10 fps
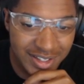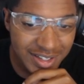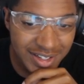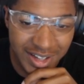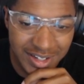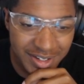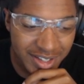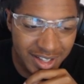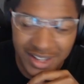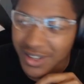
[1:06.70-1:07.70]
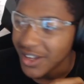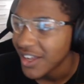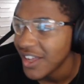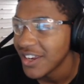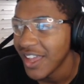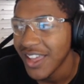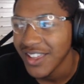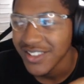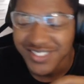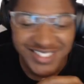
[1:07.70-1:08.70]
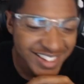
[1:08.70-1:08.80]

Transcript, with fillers: kind of, kind of, kind of ass.